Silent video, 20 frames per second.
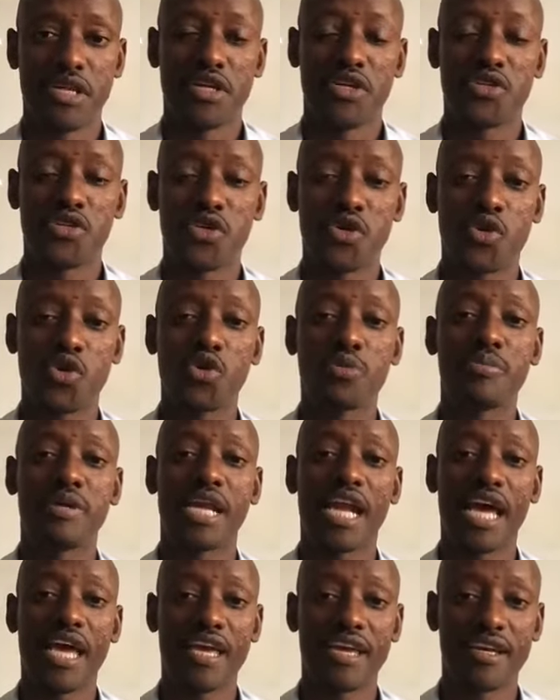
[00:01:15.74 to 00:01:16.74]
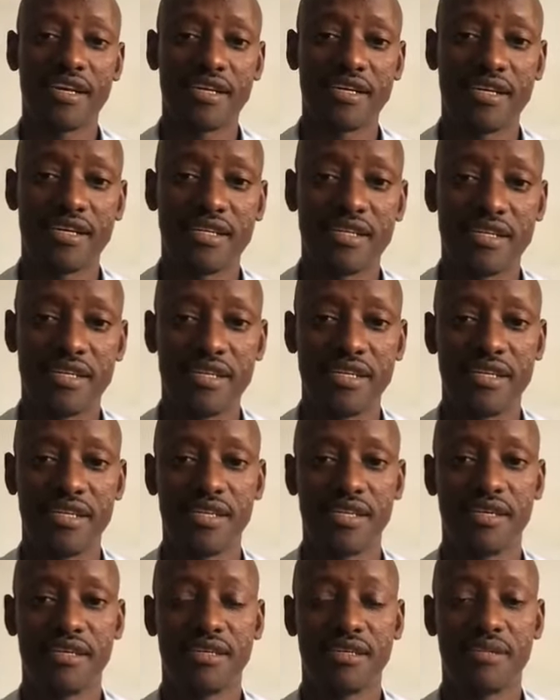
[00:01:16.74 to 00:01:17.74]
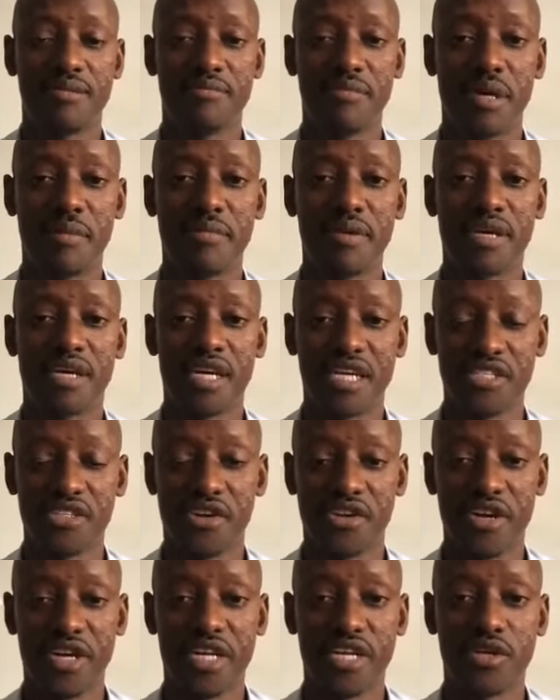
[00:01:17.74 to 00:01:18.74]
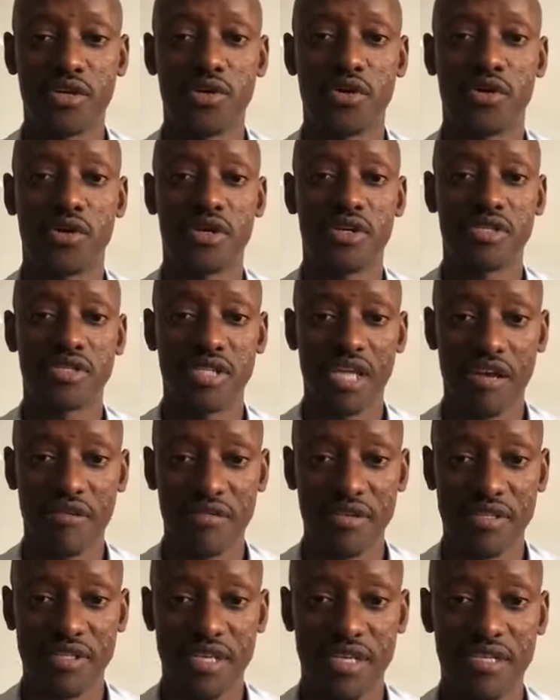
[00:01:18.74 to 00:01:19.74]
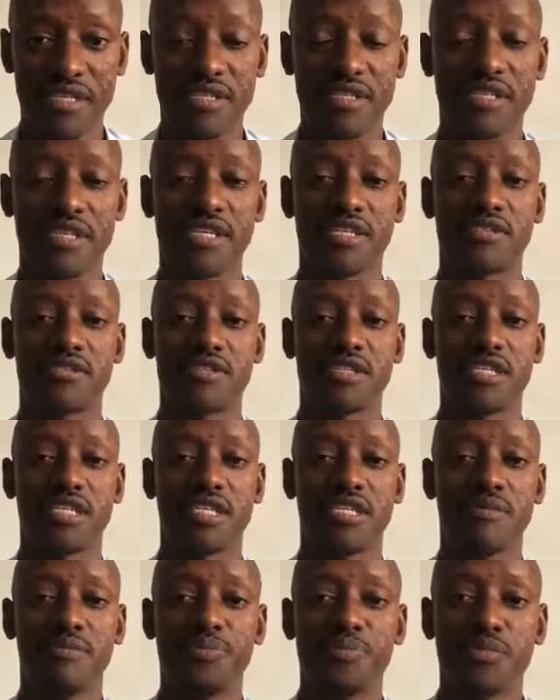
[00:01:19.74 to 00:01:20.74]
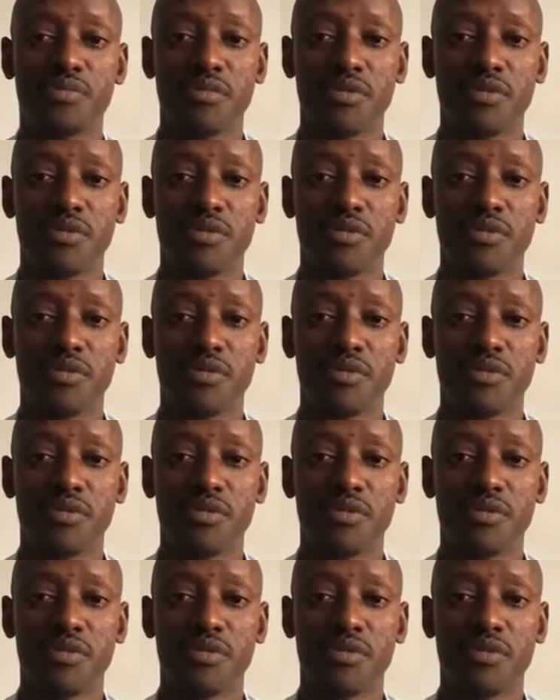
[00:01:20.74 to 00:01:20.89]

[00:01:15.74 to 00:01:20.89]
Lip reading: So you could be lying in maybe catering or services industry, you